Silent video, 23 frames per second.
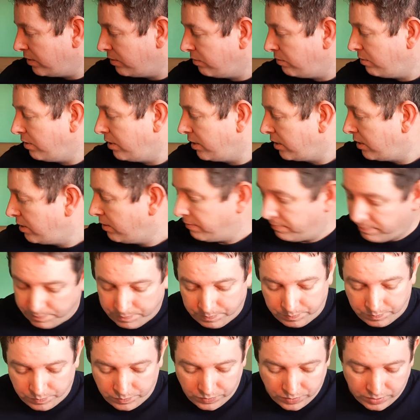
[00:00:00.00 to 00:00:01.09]
don't
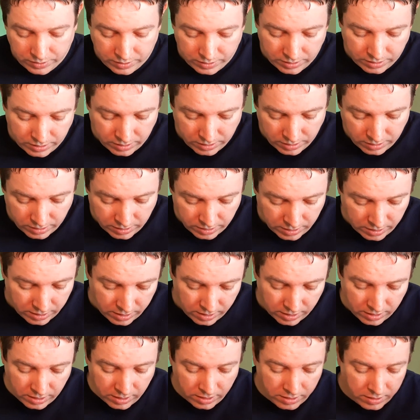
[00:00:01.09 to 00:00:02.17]
think.
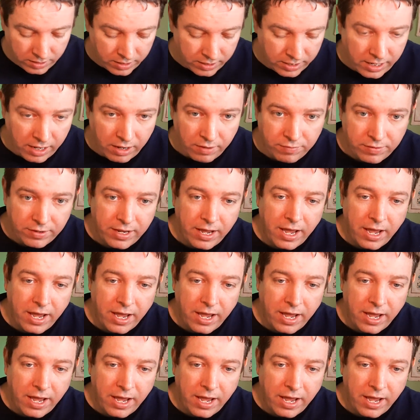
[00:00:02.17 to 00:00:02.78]
The Day of the